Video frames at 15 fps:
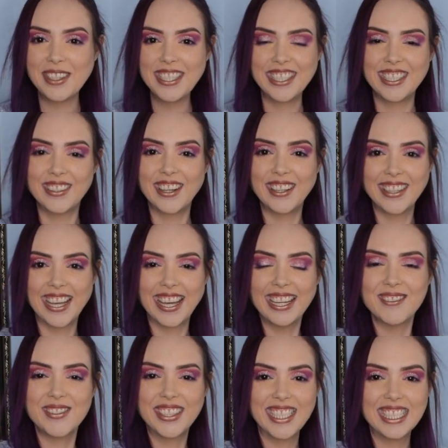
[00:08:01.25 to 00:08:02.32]
Please do all
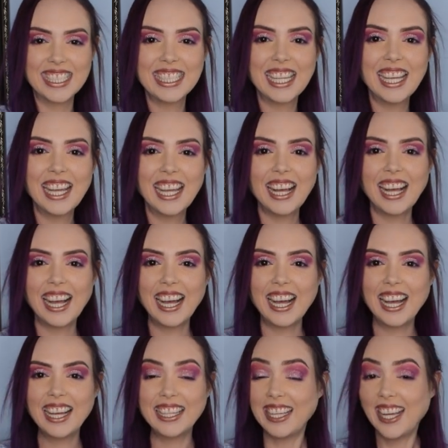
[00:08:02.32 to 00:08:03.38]
that, please.
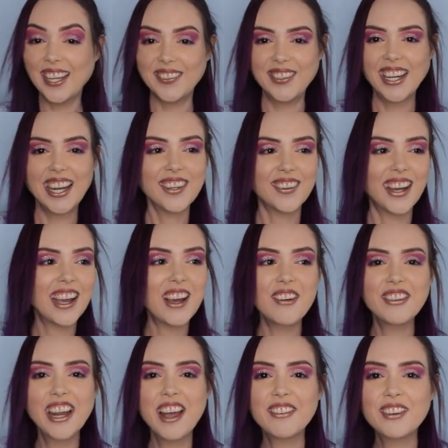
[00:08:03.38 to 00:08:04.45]
Uh, yeah, but anyway, I
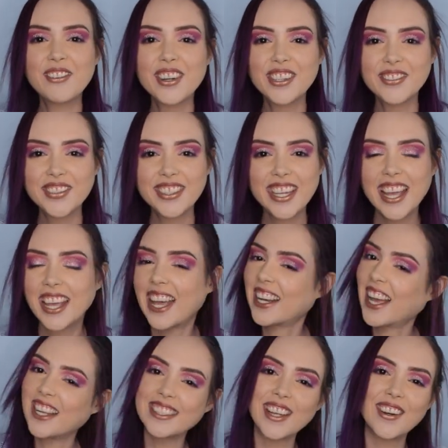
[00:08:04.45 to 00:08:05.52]
hope you're having a wonderful day.
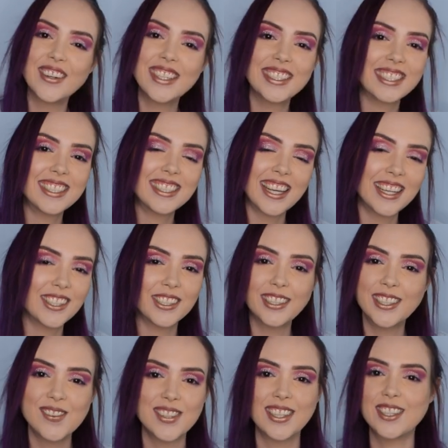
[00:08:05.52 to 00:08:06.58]
And as always, stay
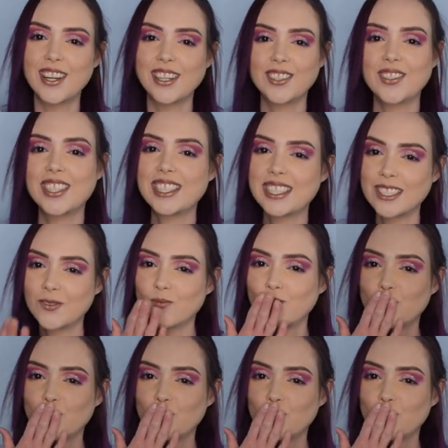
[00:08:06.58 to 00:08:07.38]
girly with a dark twist.